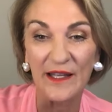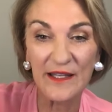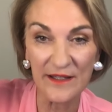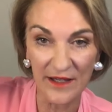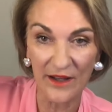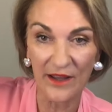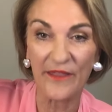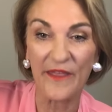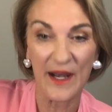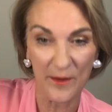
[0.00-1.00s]
in
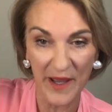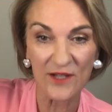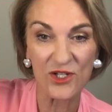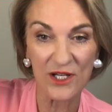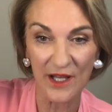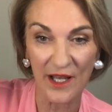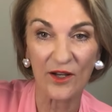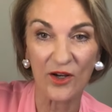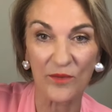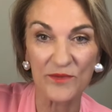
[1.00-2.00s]
that Apache
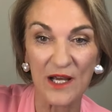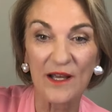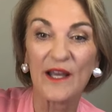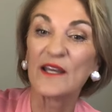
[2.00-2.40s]
helicopter.